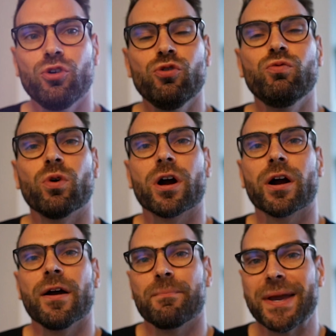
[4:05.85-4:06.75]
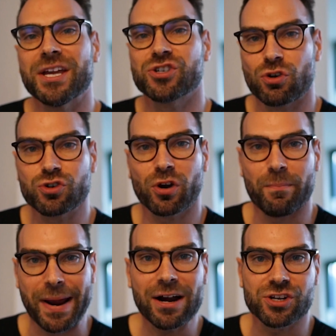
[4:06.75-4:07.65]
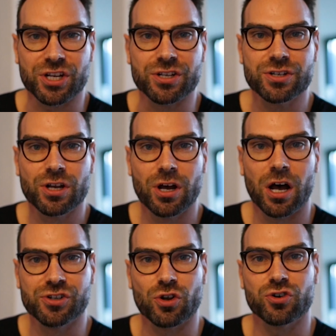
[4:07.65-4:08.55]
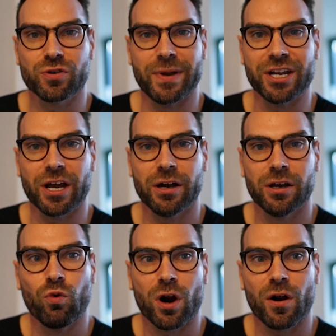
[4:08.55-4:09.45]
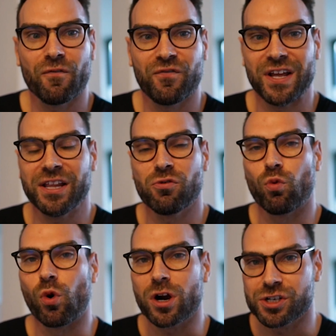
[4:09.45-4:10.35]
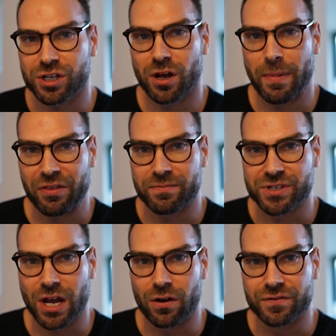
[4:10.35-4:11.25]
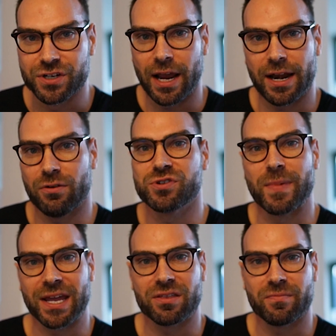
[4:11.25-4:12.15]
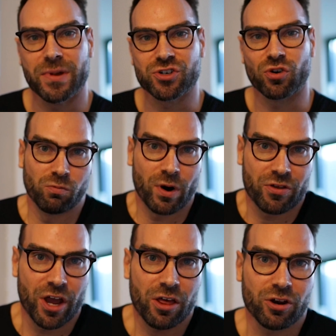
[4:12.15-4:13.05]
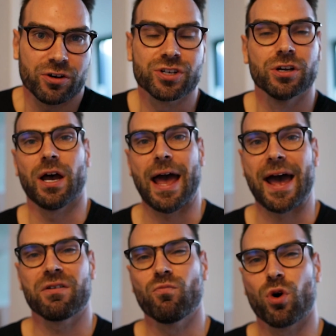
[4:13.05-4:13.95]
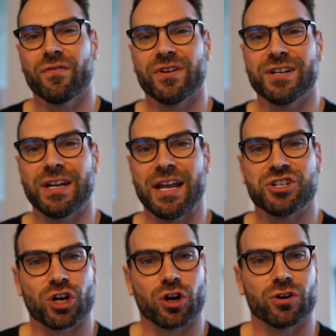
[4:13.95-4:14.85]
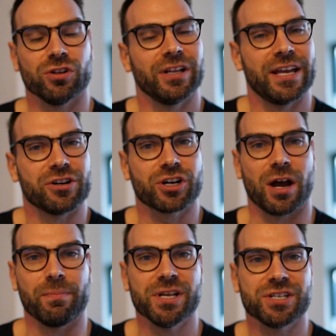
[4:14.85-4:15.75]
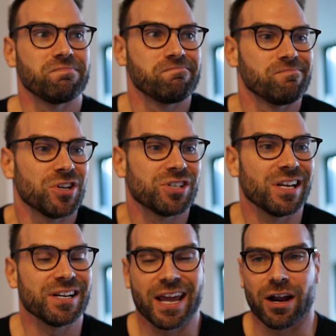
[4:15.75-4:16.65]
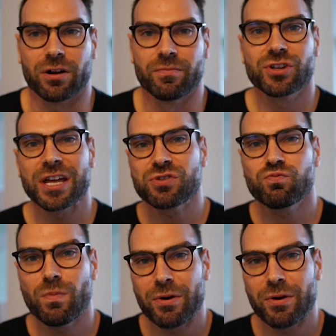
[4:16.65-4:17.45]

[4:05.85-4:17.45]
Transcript: who were making social comparisons on social media were feeling worse about themselves and it was making them miserable. Where the others uh, had a more of an internal inner compass Jason just didn't care. So that's my